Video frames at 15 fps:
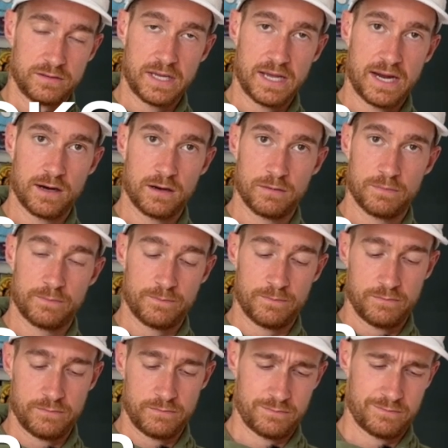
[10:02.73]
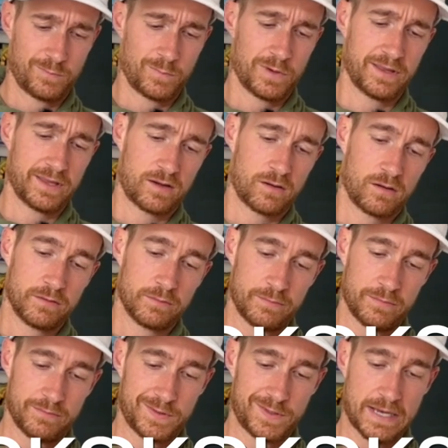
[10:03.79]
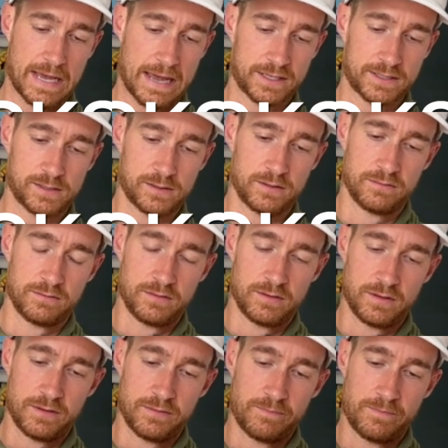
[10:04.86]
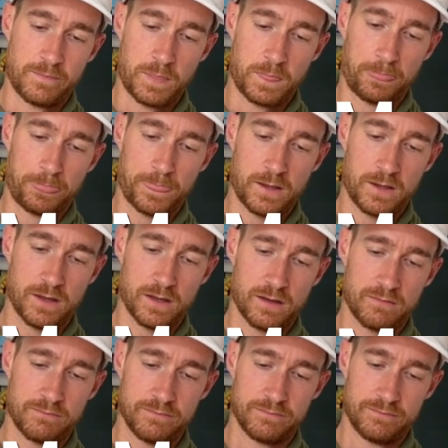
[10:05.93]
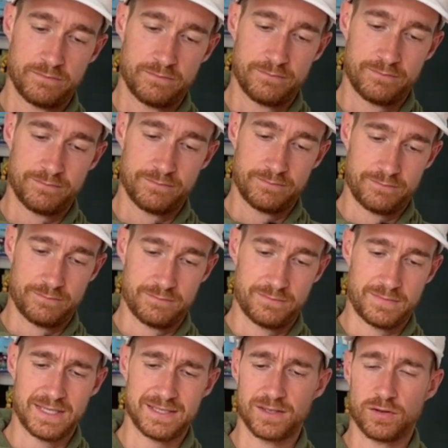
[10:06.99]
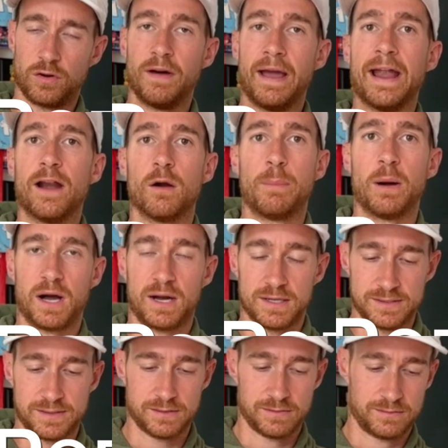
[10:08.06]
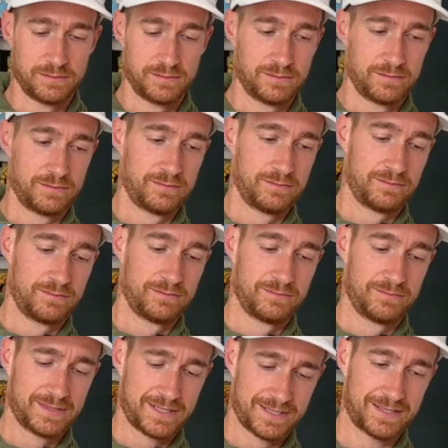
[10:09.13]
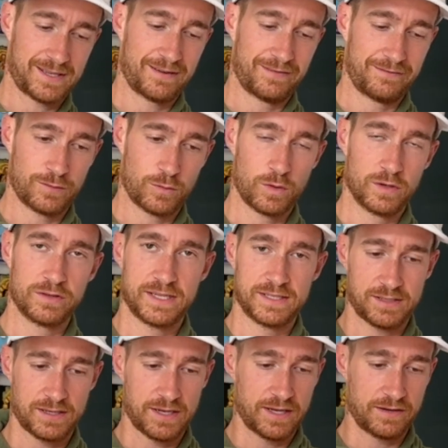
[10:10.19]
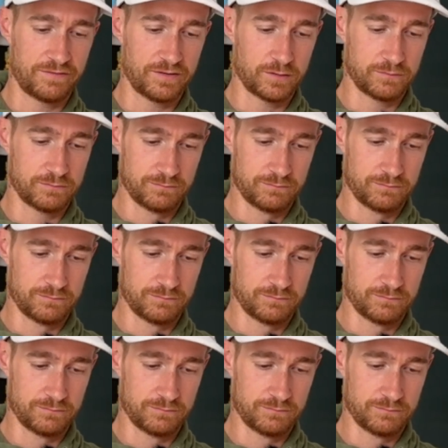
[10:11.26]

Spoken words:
the air, what do they call them? Sacks. These little AirPods. That's not even a word, that's a headphone.